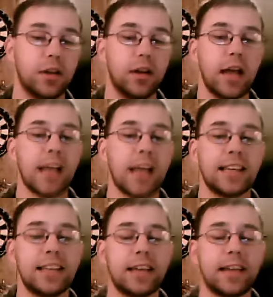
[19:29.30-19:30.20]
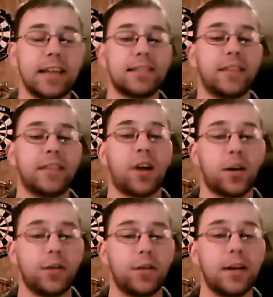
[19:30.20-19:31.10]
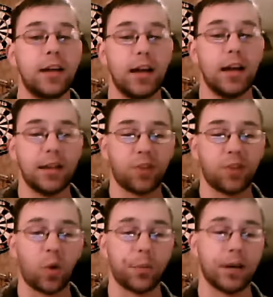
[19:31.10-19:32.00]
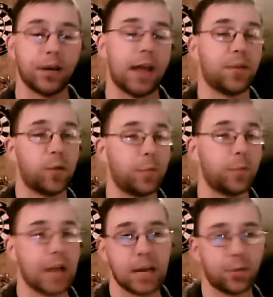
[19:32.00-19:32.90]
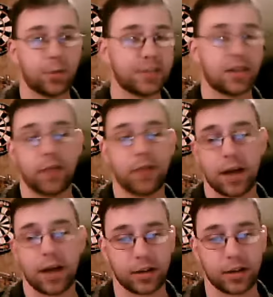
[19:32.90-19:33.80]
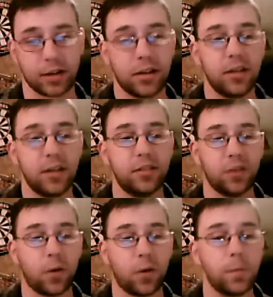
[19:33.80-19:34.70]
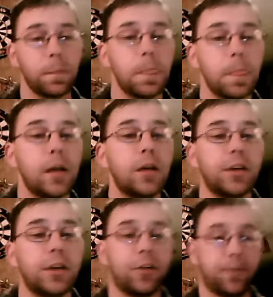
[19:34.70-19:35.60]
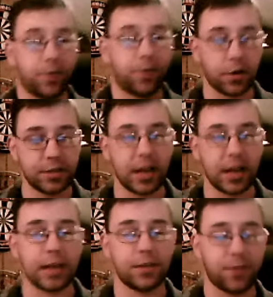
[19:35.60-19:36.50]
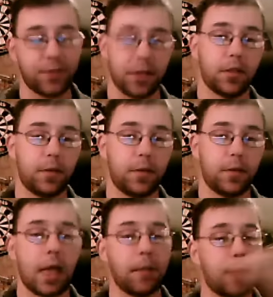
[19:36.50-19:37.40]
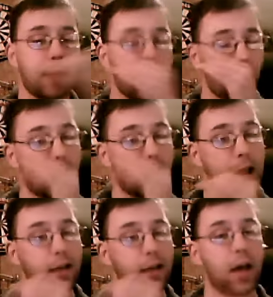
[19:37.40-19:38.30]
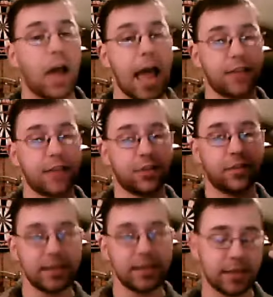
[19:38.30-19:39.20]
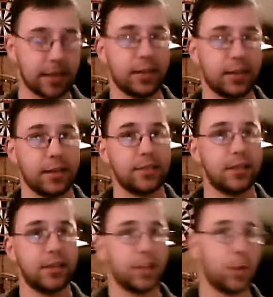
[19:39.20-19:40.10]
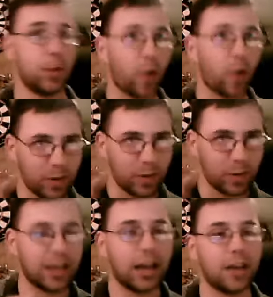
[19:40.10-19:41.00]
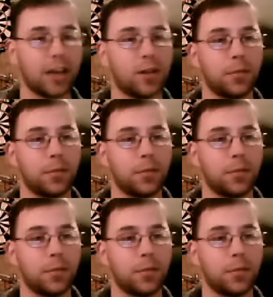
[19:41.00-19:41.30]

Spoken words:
and indicates that the artery is open and there won't be any more sound after it. So, your first and your fifth. And by the way, as you're listening to these, you want to be looking at your